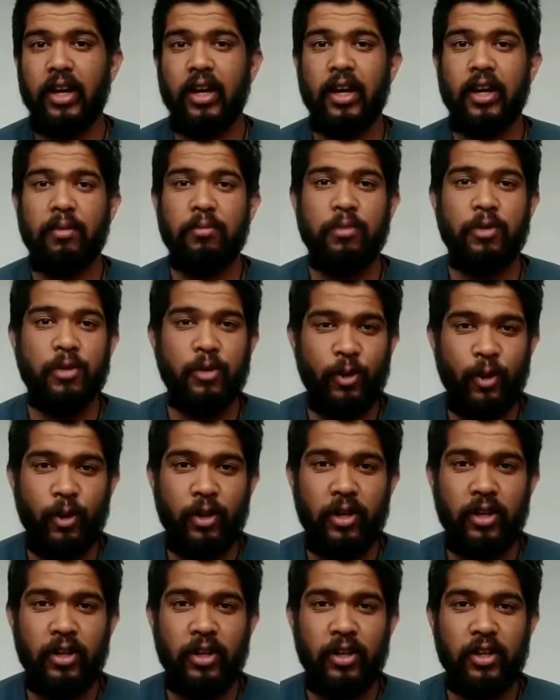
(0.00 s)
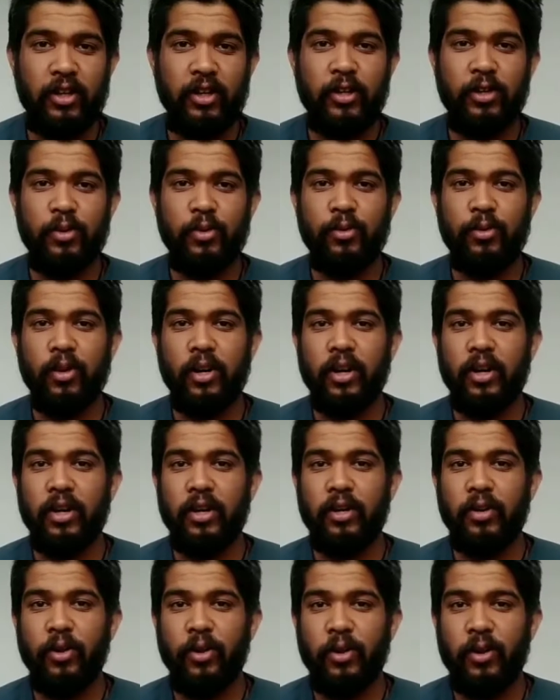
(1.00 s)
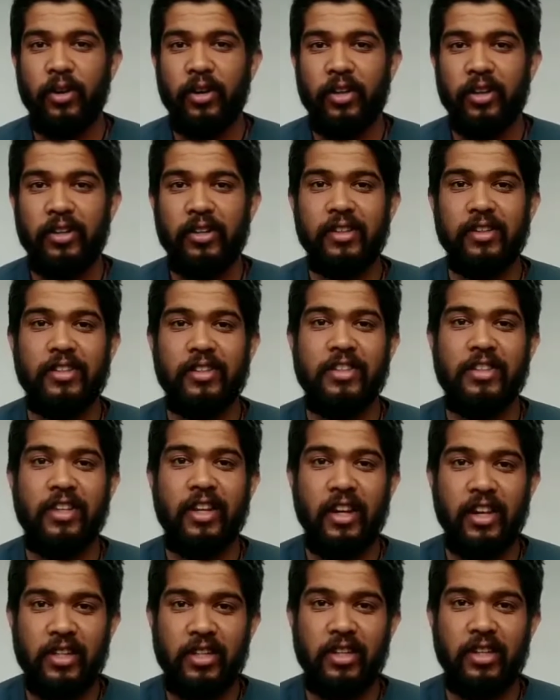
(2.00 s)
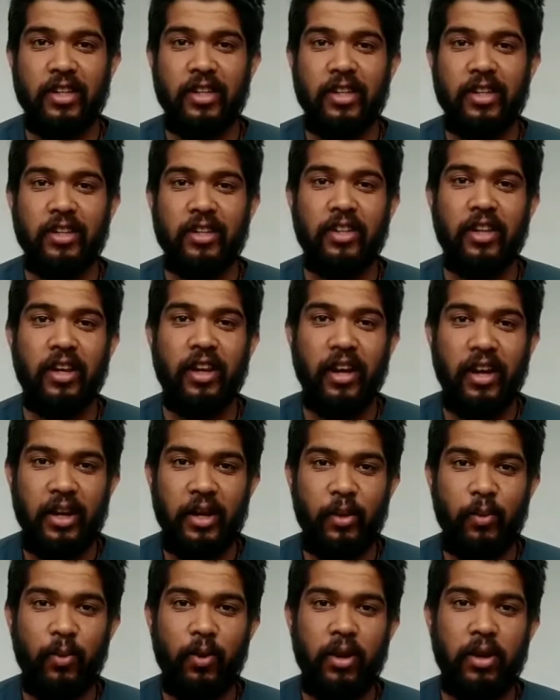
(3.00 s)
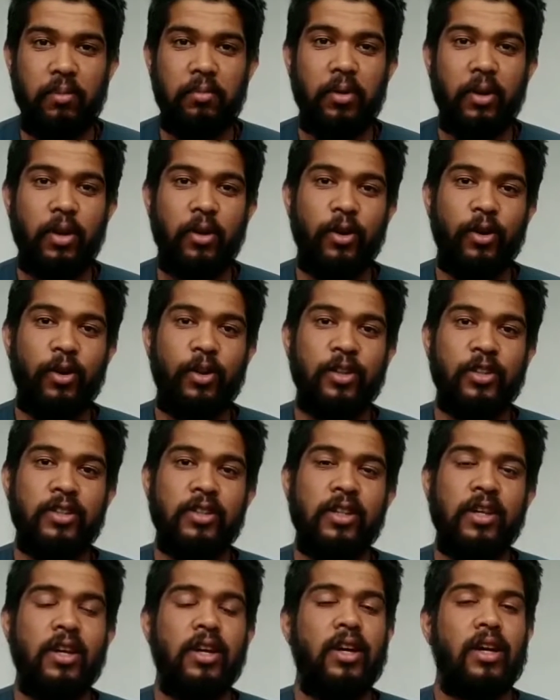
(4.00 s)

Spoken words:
I'm sorry, you are not stretching the right way, because